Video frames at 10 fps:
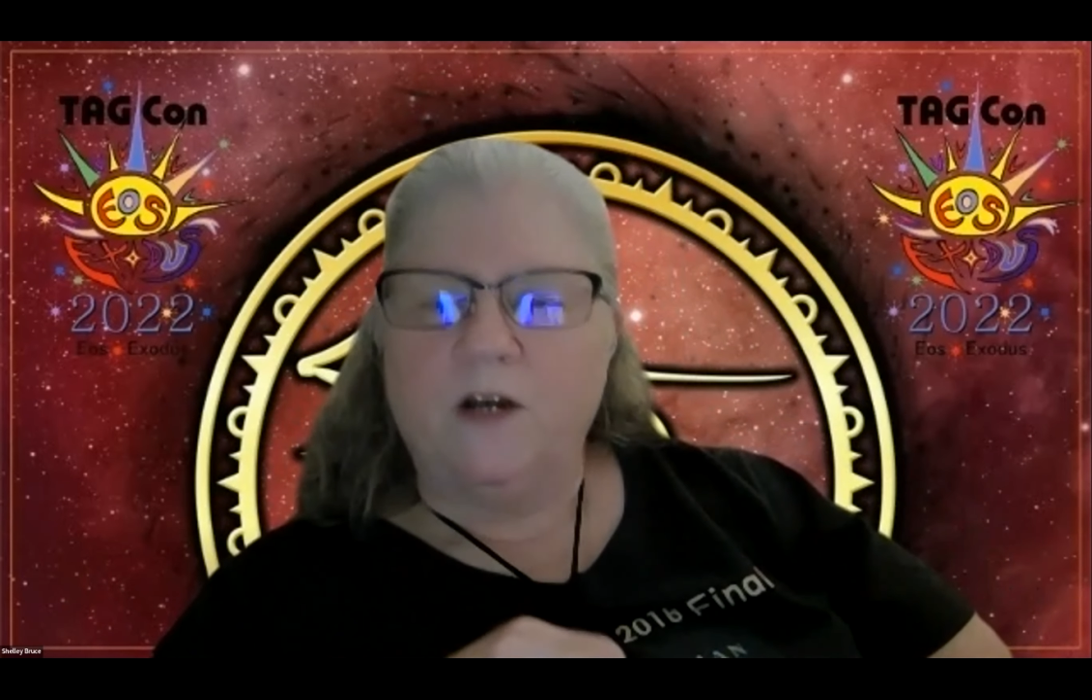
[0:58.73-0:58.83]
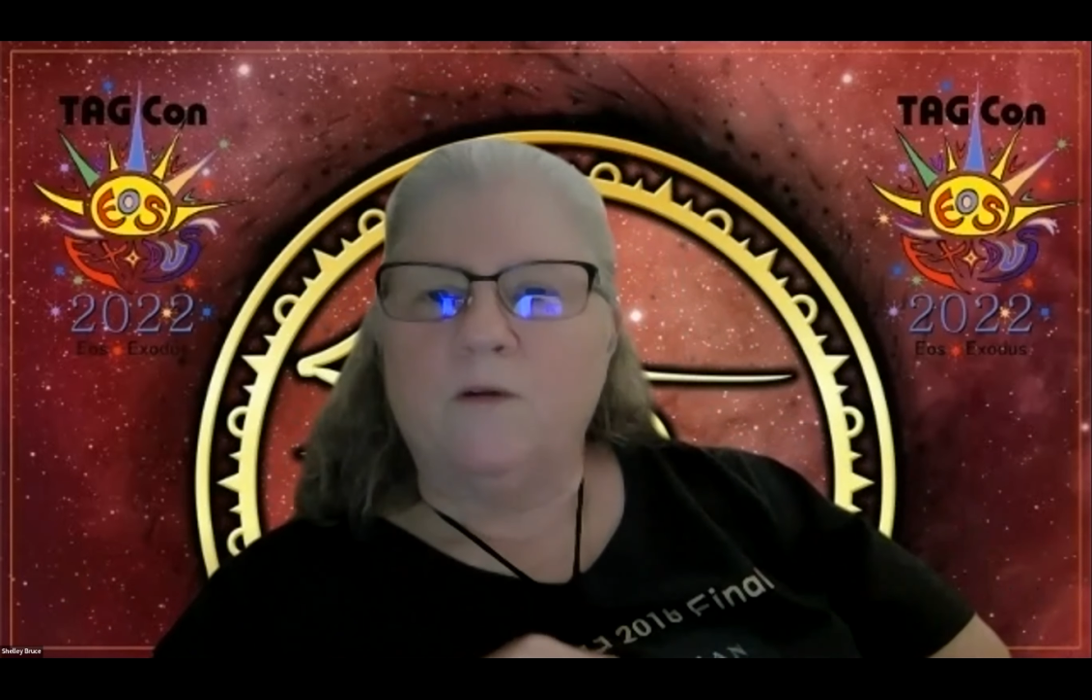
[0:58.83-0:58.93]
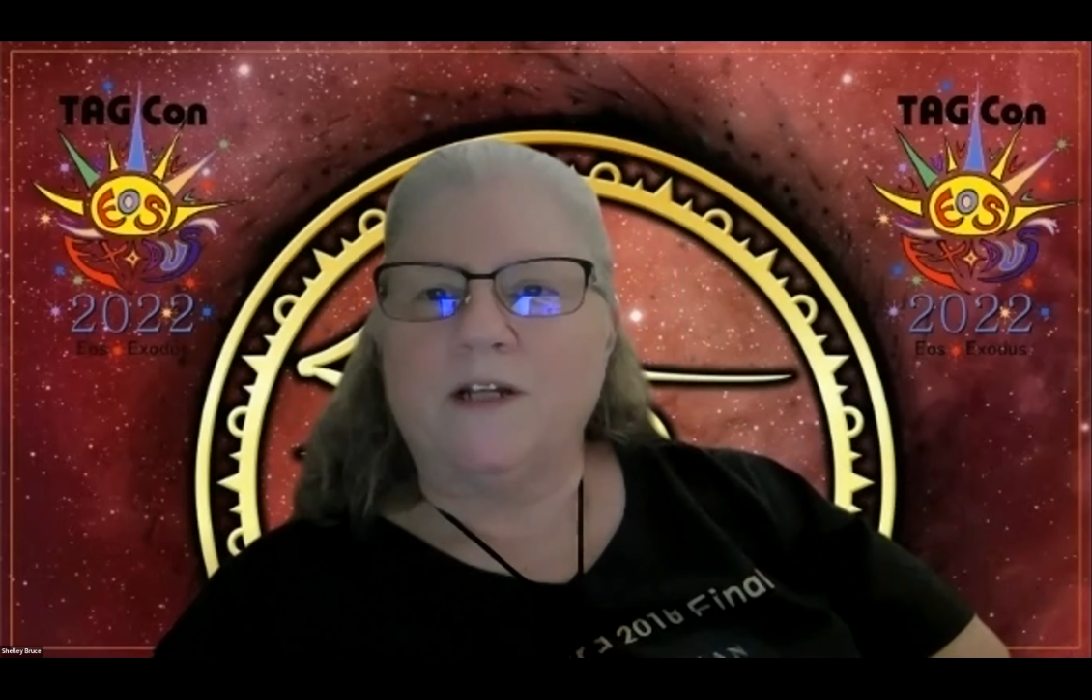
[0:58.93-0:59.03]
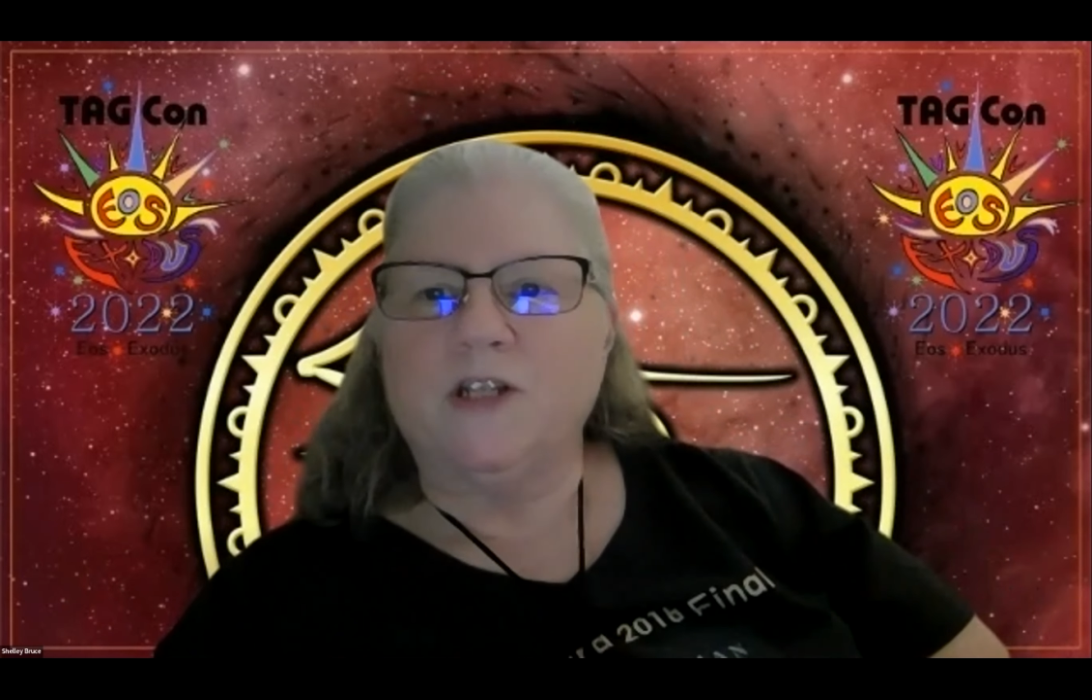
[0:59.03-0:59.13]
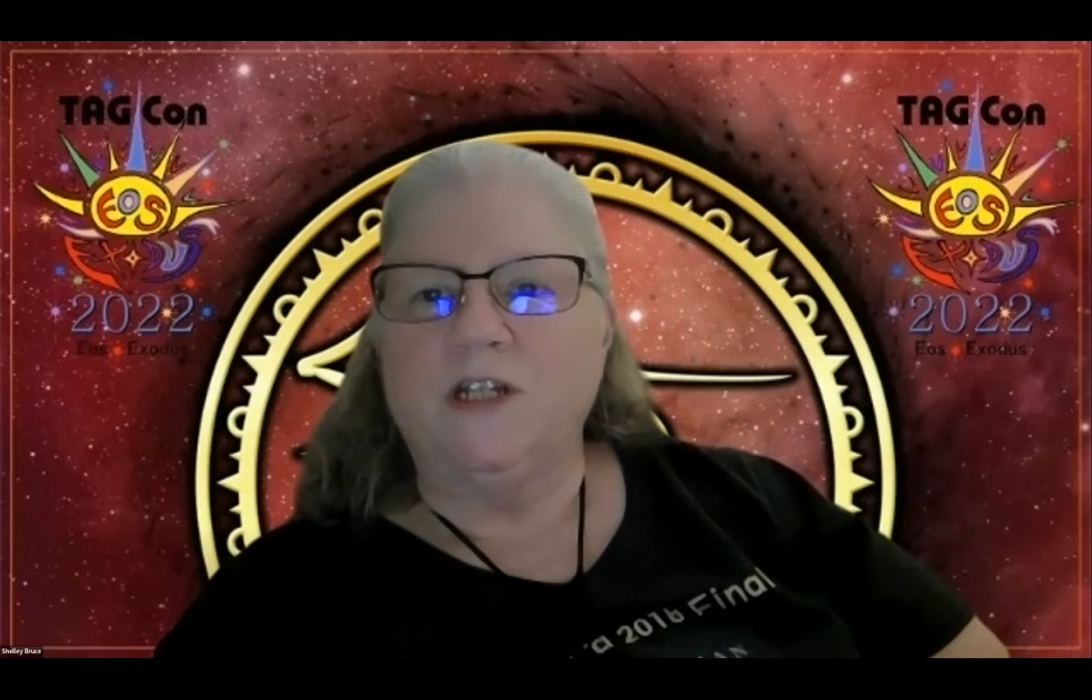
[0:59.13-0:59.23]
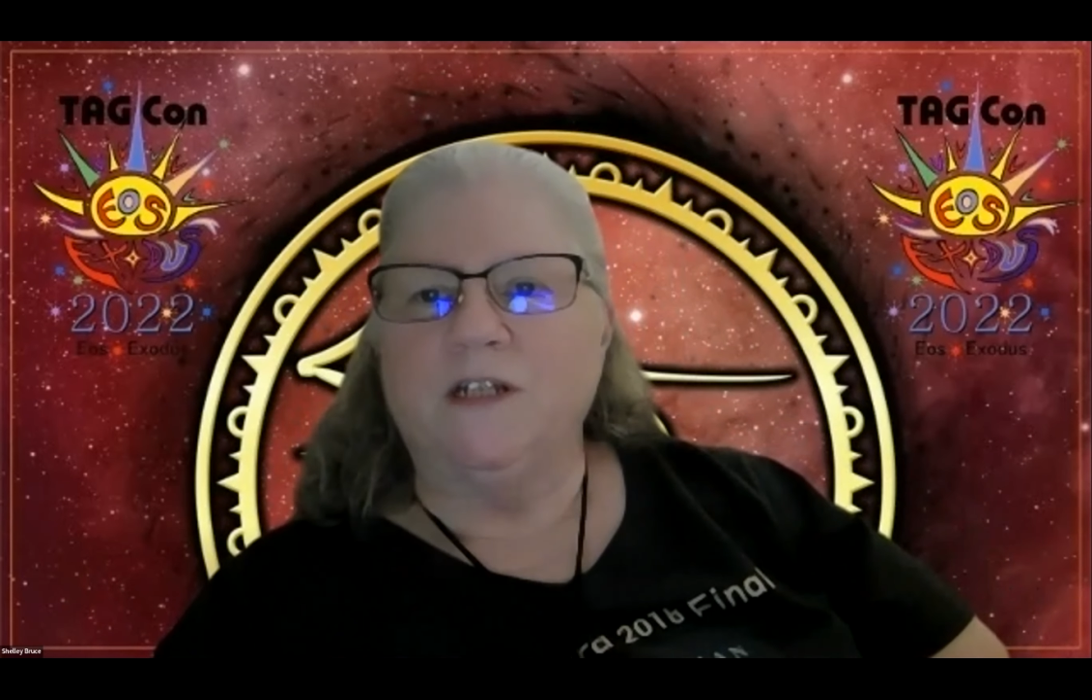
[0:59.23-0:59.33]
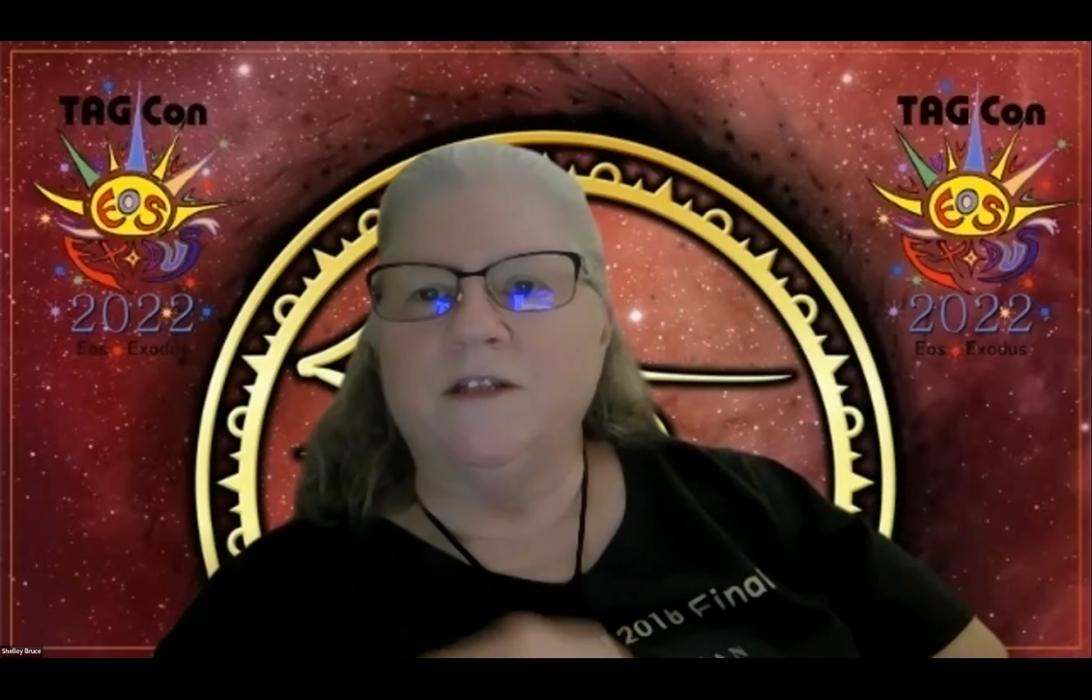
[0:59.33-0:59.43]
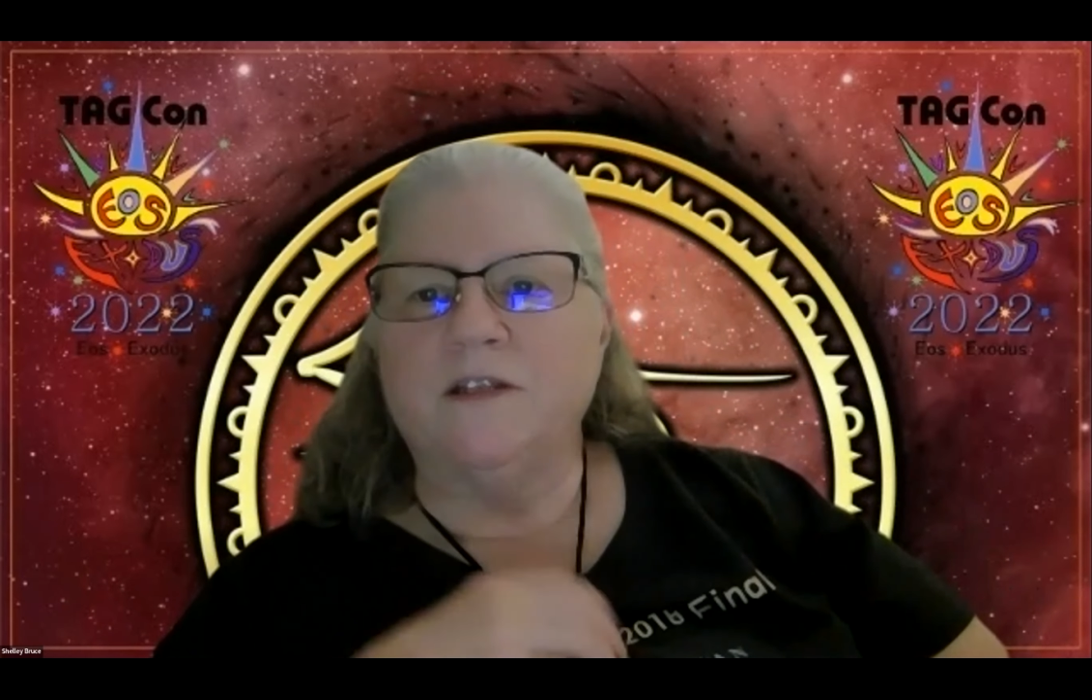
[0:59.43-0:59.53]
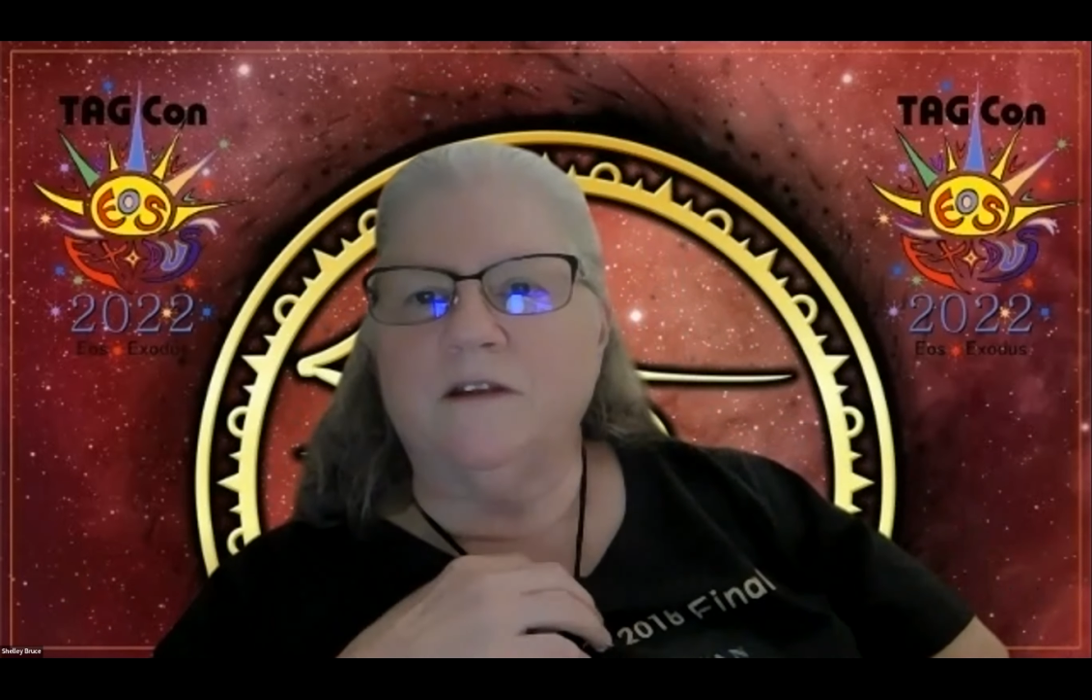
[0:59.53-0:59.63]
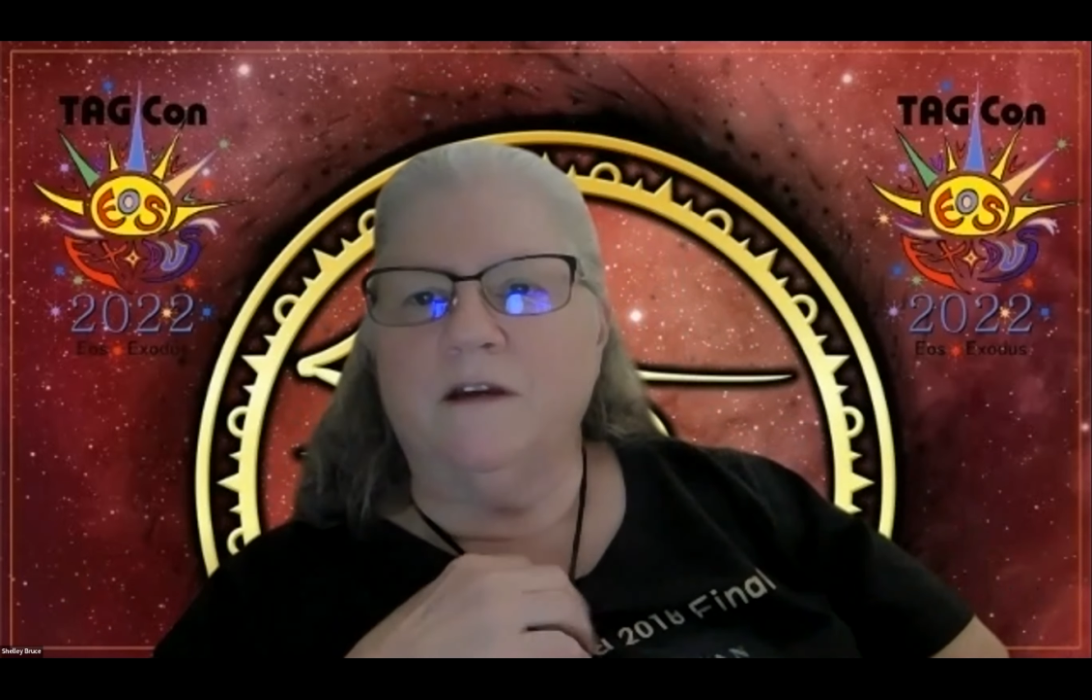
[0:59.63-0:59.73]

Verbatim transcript: questions